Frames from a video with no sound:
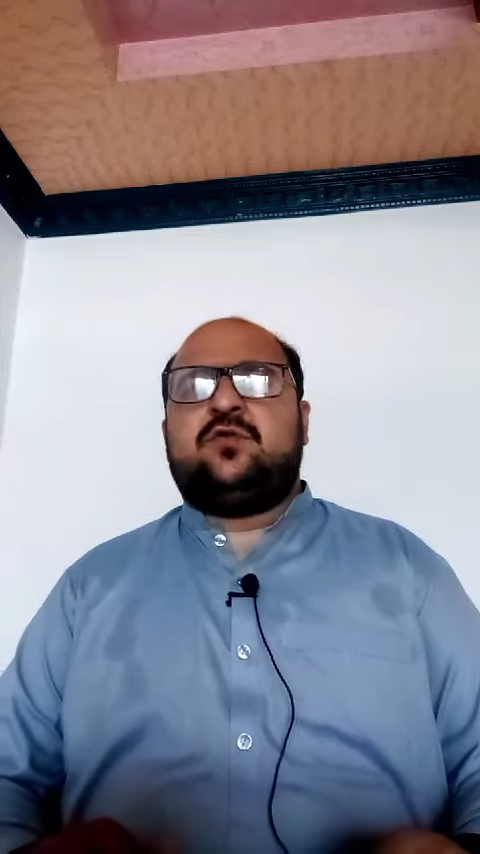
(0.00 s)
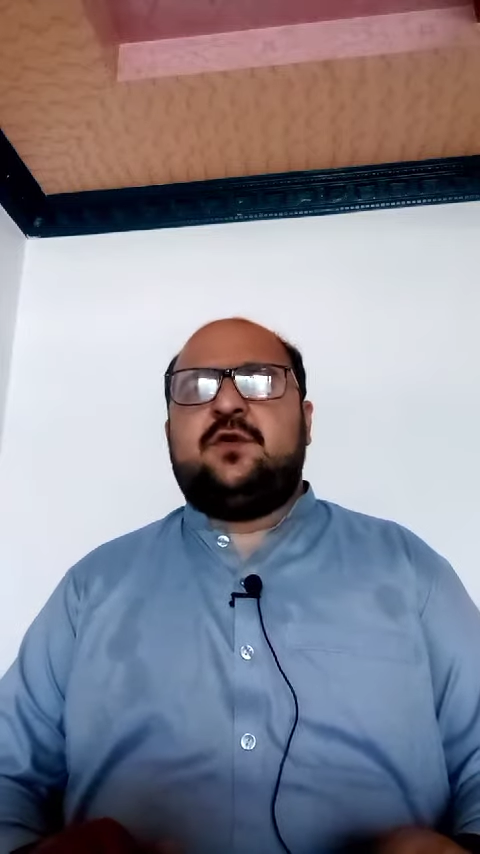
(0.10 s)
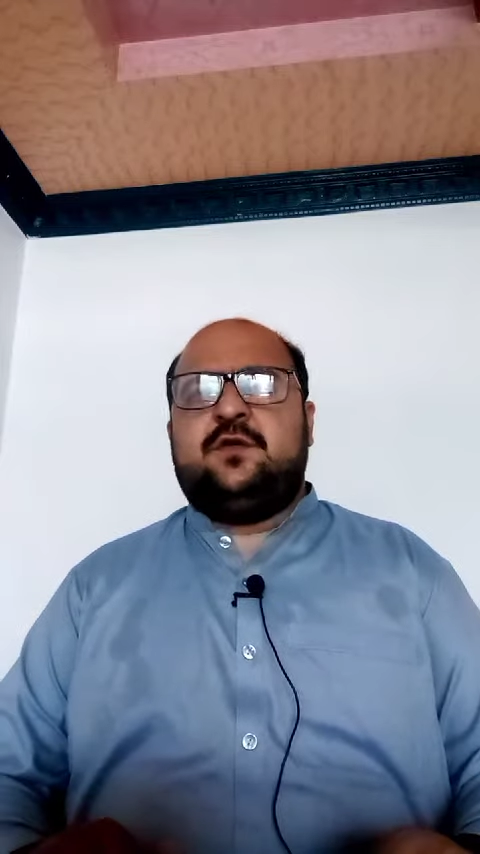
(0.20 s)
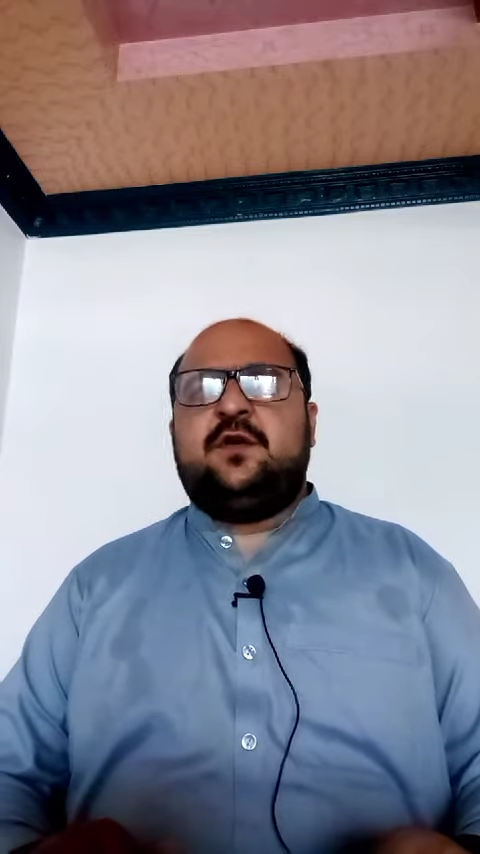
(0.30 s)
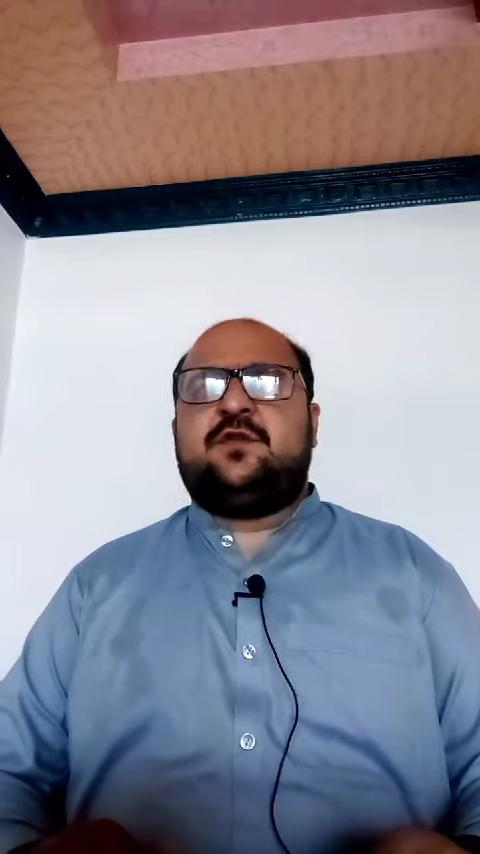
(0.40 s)

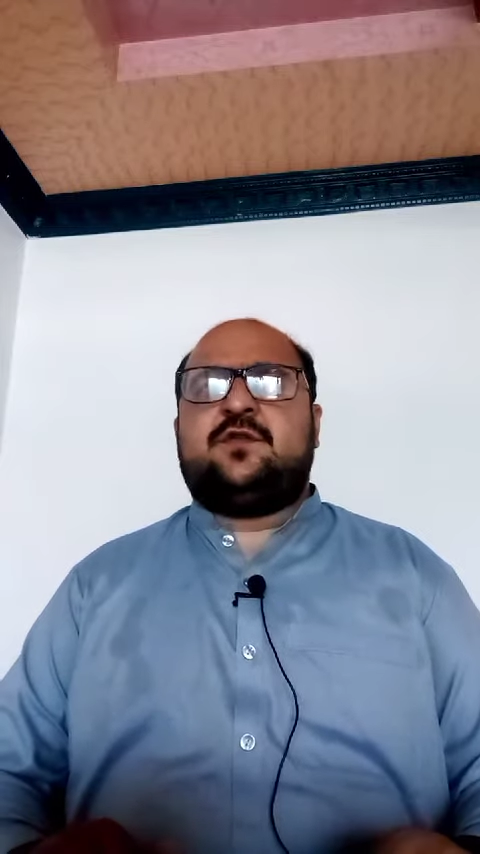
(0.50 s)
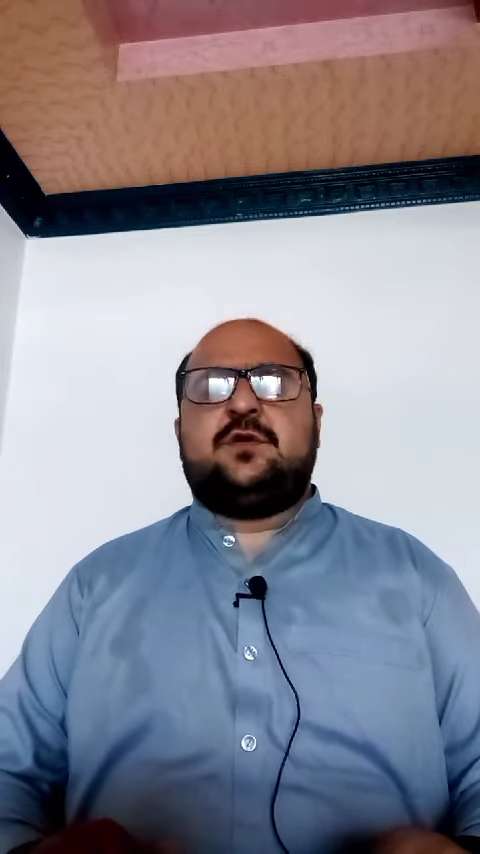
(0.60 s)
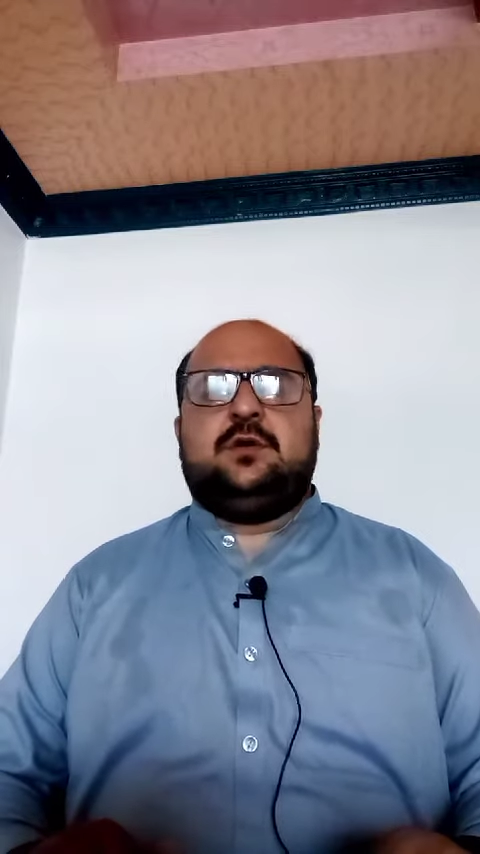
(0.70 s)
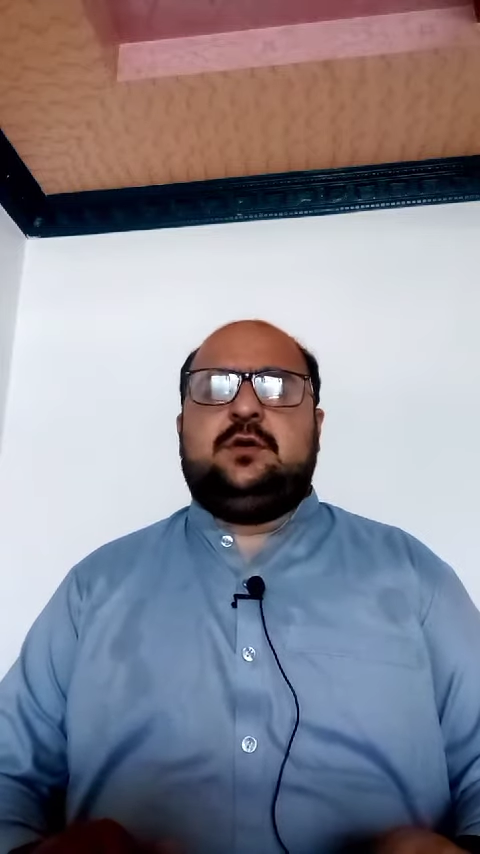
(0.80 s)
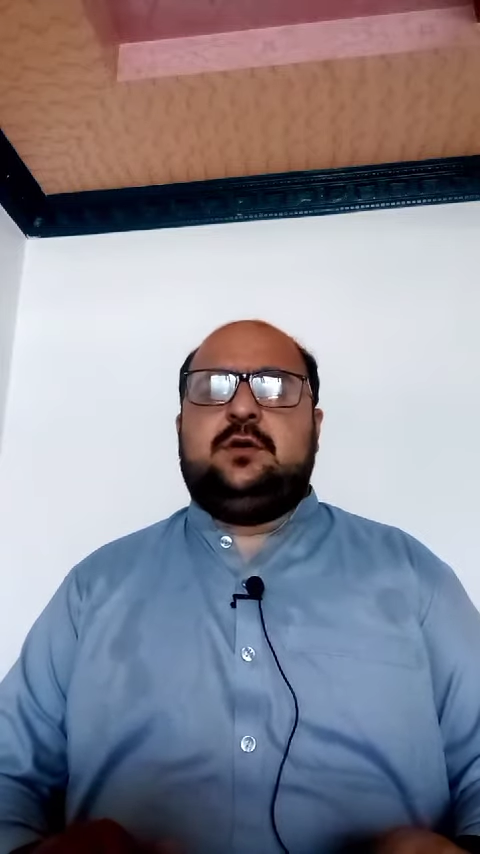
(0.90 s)
suggest
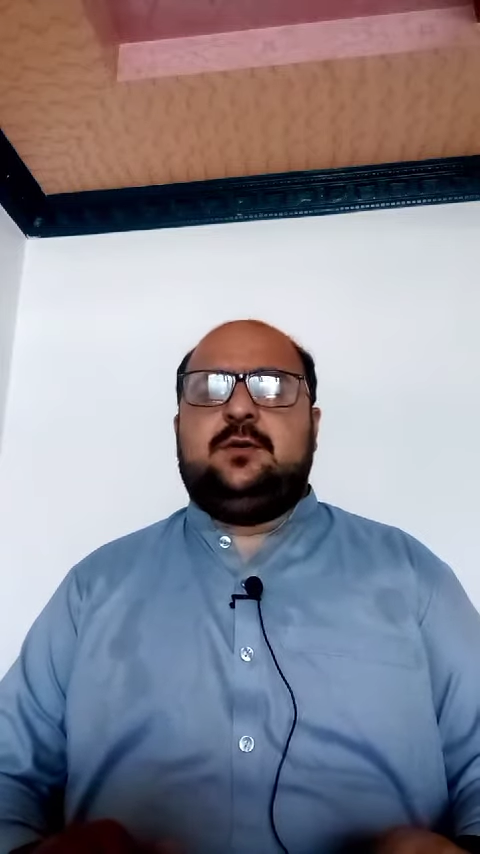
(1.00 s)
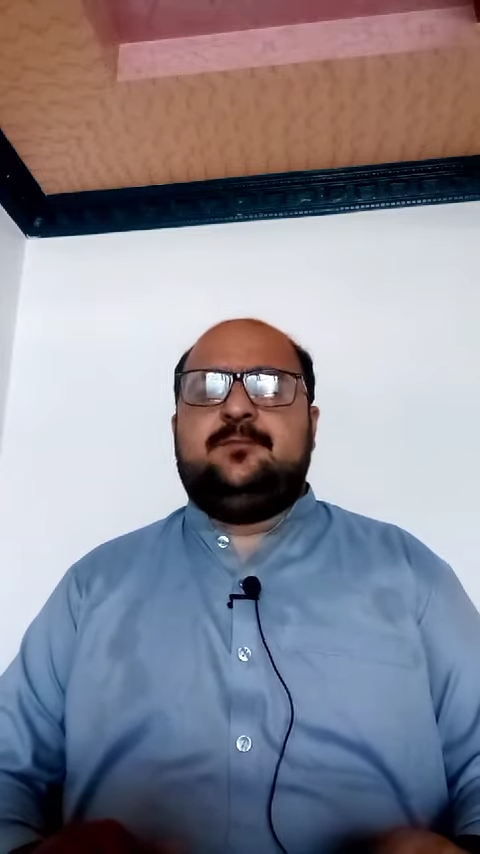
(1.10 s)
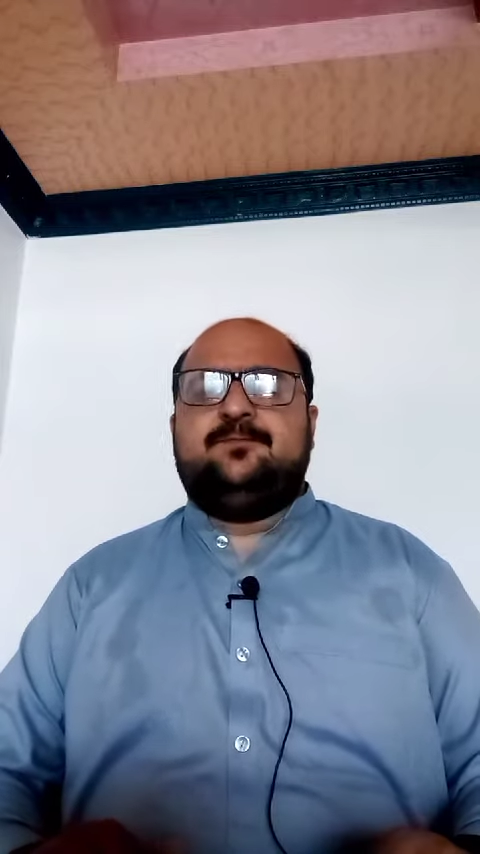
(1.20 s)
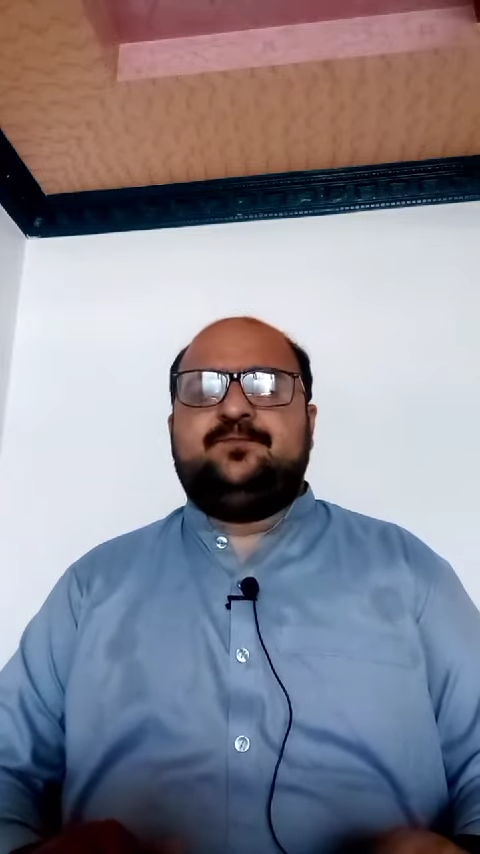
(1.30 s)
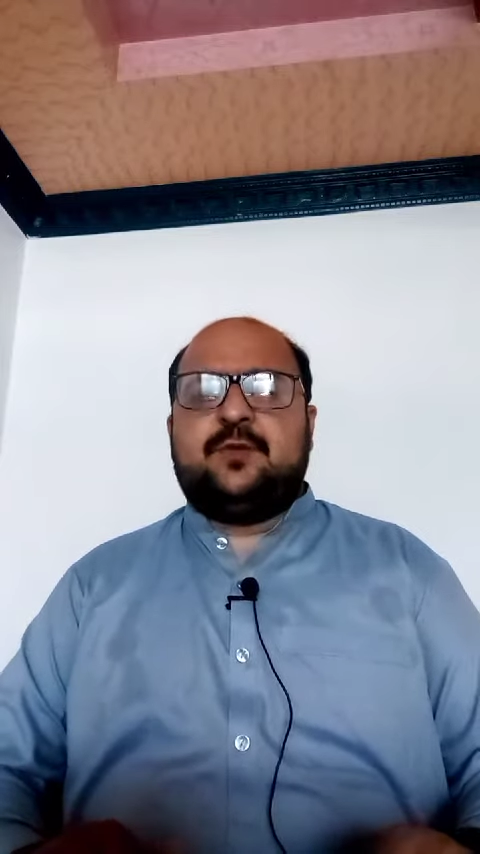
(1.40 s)

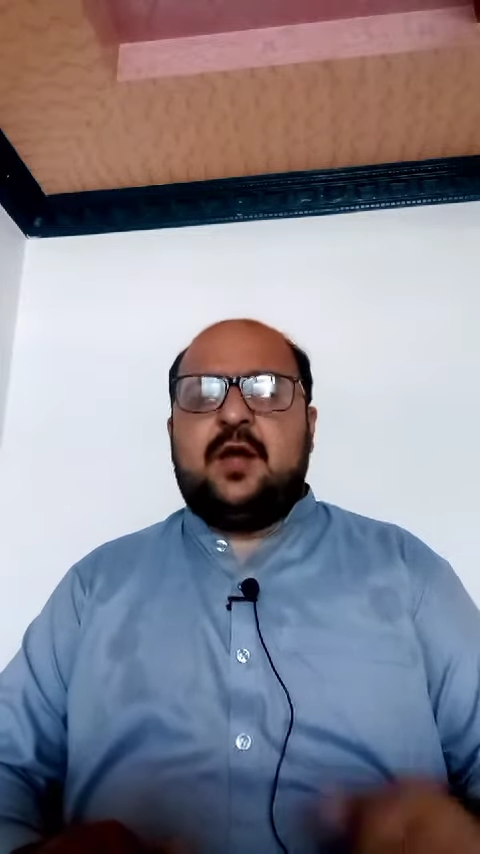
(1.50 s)
uh,